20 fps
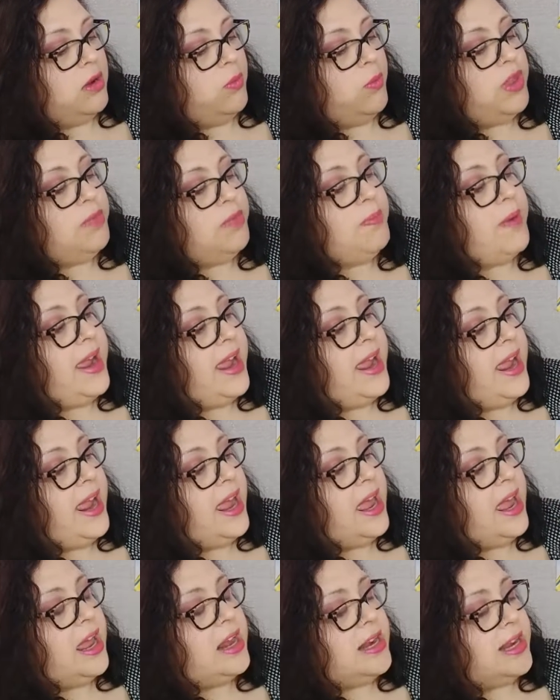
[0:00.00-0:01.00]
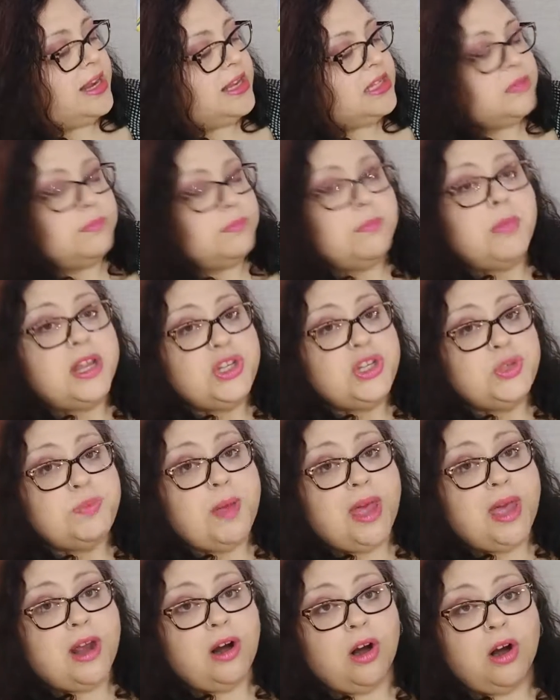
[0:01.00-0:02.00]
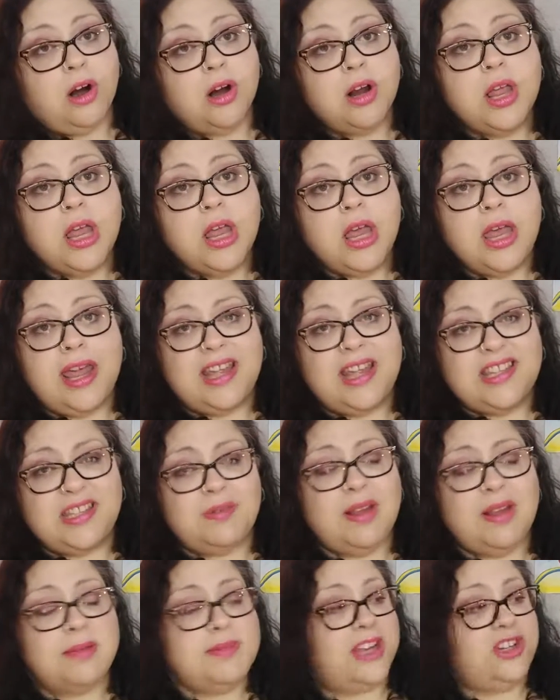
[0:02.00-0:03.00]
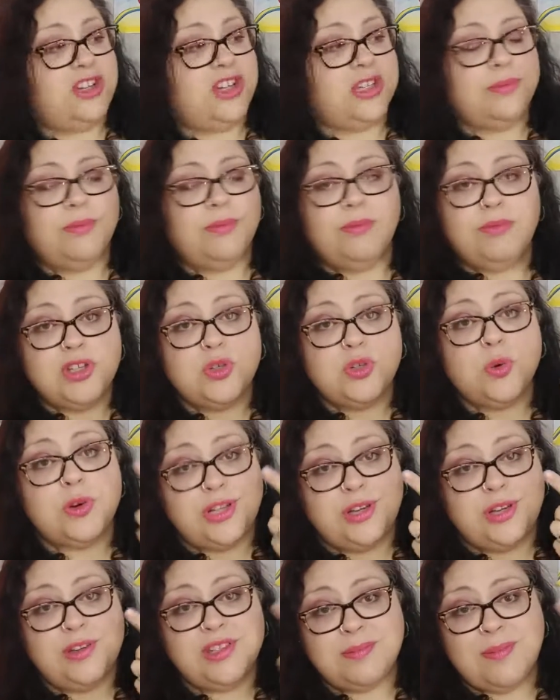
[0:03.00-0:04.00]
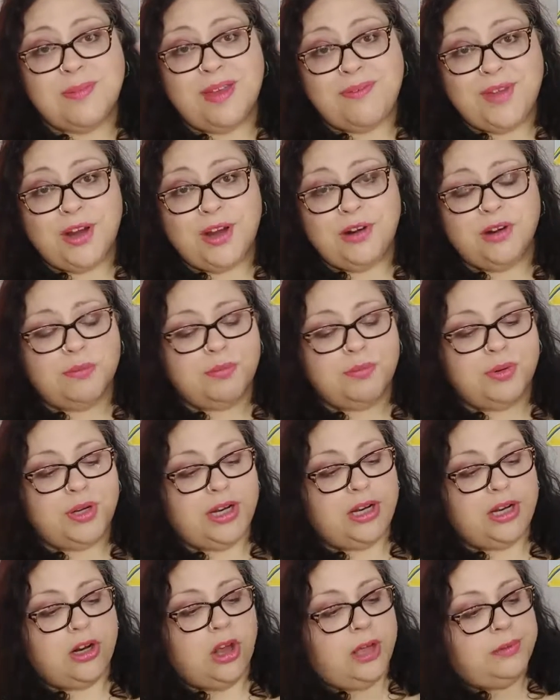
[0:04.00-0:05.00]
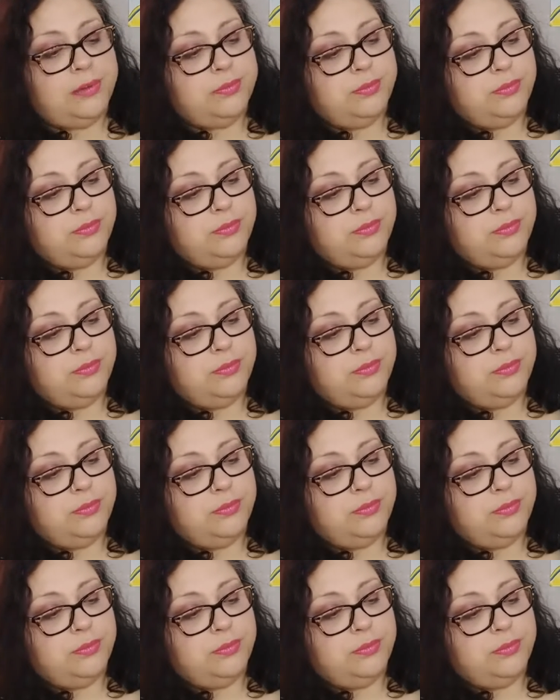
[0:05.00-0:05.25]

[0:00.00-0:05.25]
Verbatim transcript: With my hand, it's much better. And sometimes I just resort to using my finger and putting it on.